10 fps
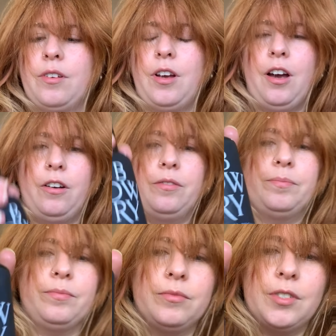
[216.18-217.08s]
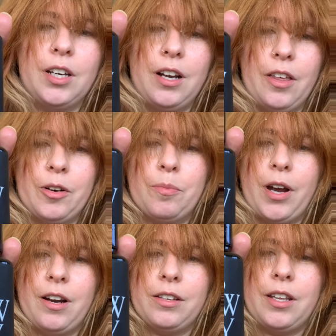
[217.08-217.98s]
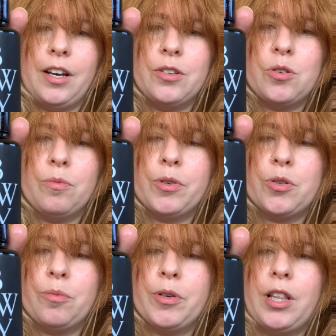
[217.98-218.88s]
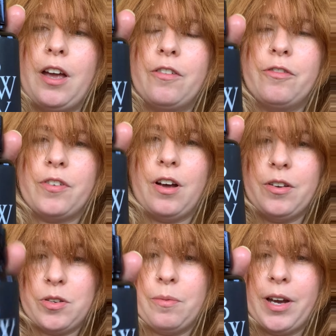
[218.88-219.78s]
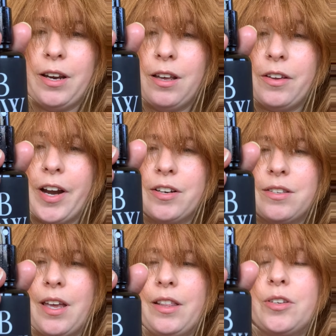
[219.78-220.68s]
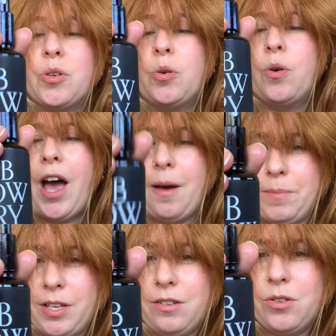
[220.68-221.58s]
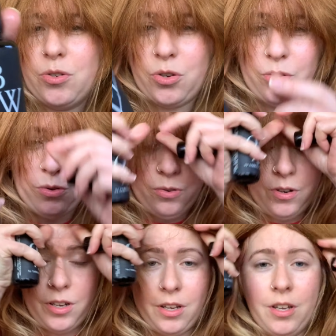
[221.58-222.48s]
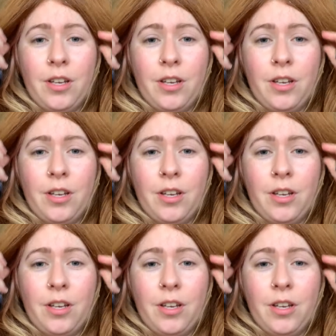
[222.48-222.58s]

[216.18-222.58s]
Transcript: Oh, another product that I super love, also by another hairstylist who happens to